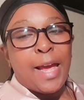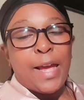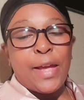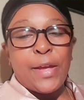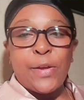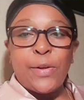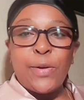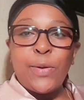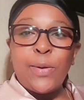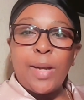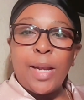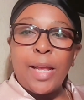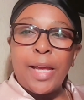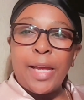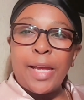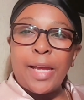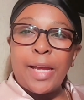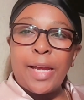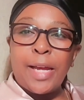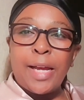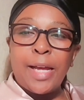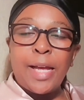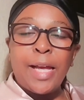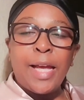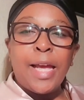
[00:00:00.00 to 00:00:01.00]
You know,
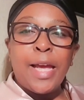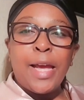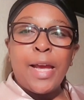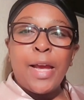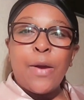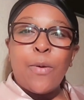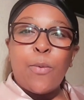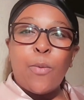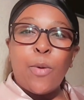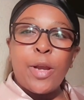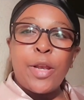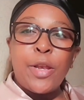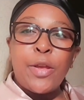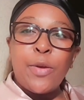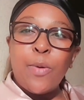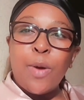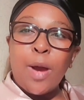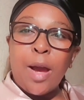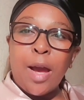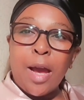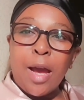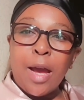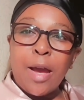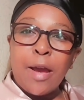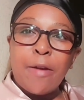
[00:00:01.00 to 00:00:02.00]
like when you
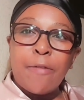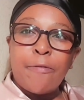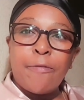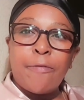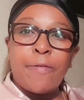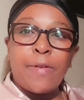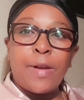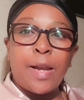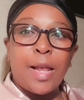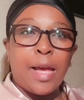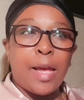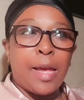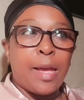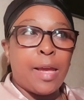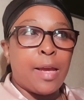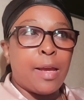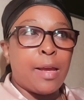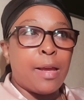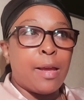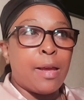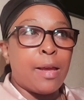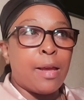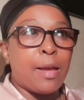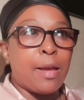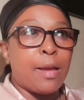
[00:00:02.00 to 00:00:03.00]
have
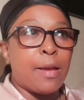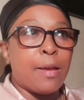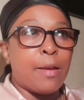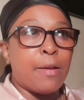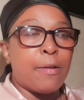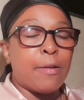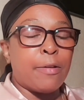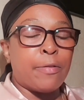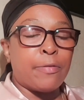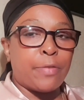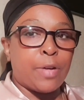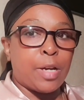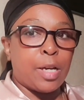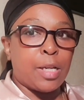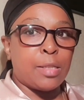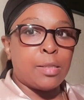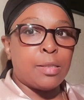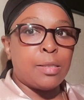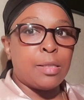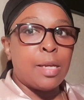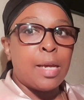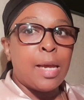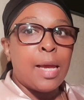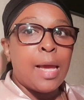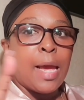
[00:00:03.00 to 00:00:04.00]
like
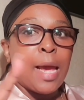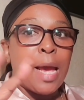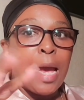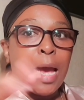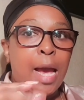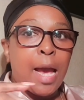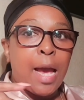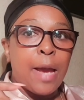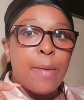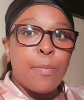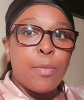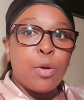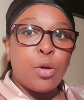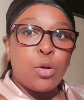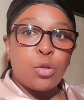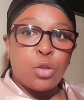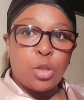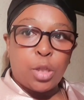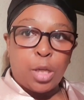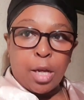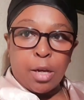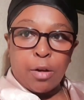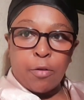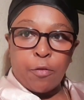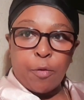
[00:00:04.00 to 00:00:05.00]
friends, I'm not
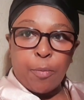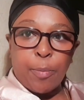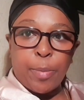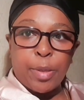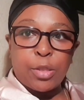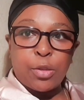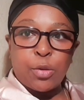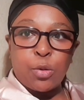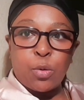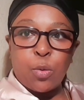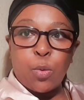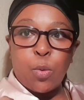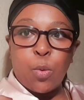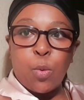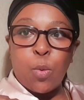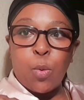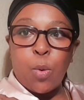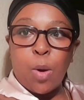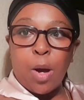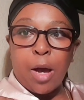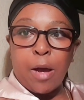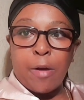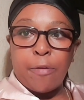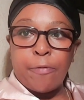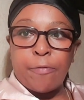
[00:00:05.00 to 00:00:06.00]
kind of a person who
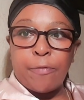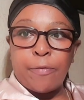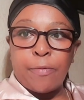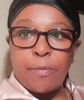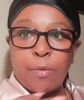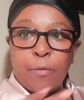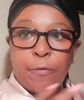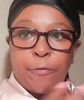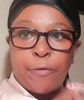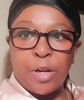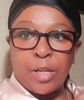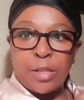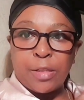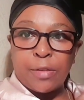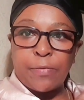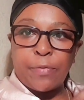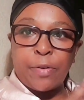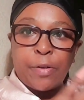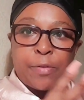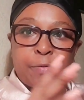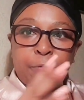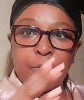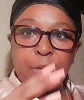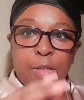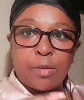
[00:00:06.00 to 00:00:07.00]
have friends,
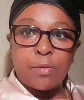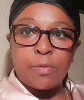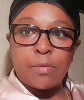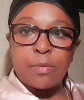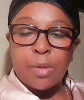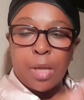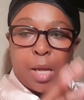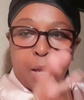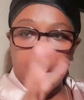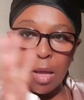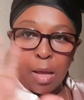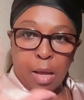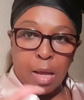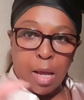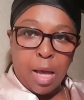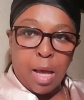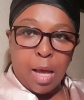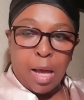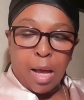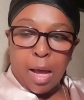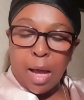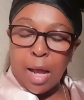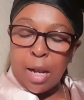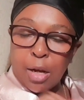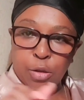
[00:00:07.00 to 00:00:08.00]

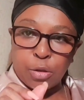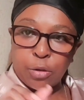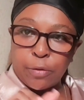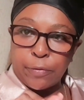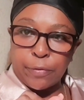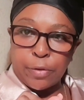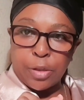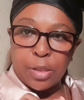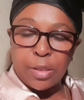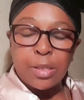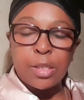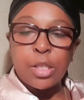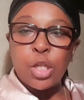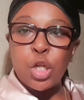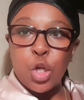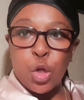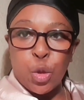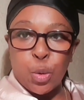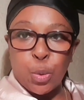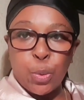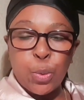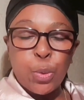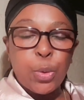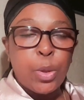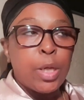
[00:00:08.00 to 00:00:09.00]
a lot of friends.
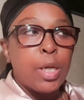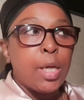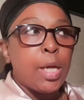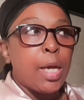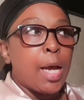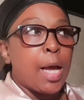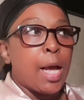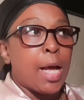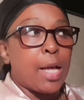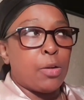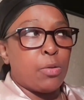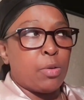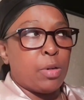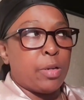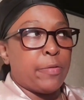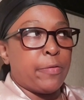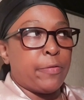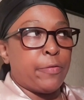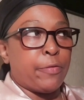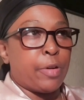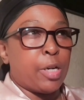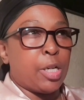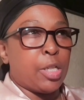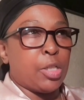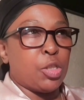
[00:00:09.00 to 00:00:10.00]
No, I don't have
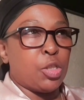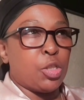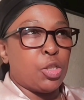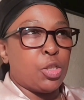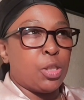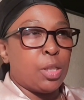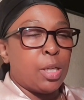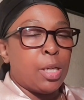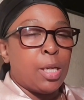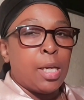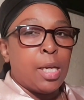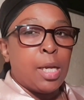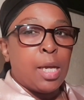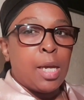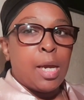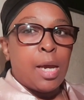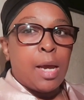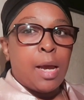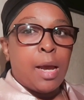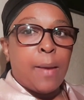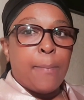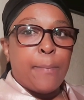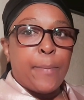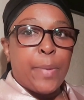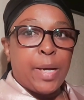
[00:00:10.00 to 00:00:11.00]
friends,
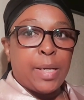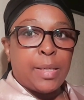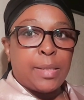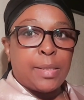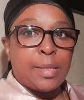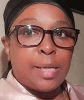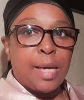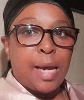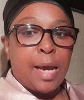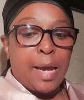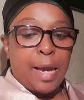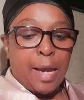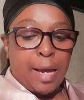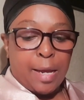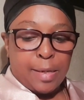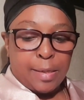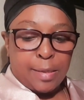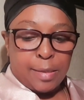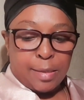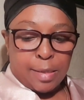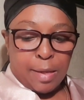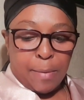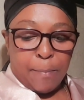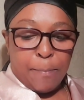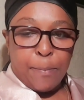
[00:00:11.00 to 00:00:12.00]
but I had
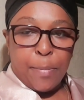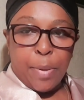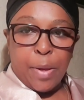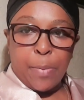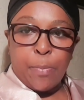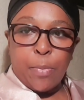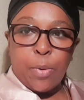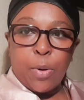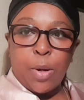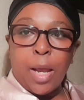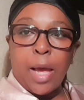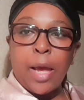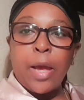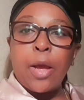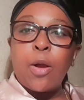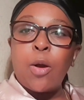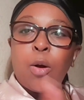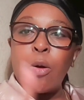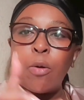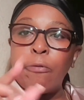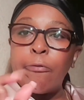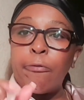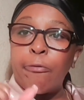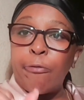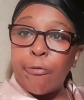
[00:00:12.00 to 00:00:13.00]
some people I
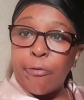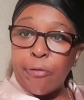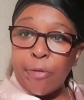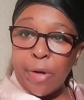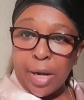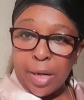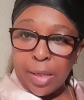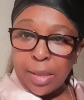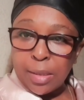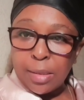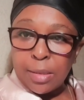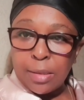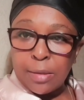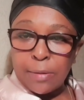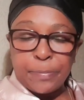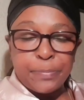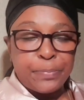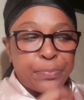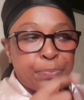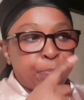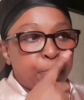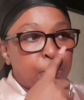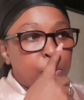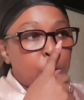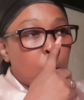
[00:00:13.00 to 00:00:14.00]
call friends
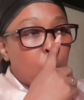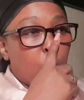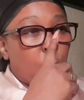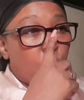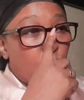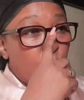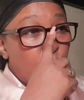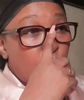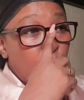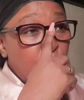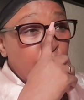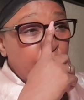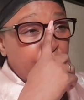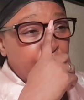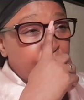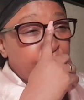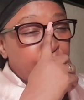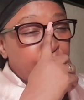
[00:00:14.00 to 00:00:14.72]
whom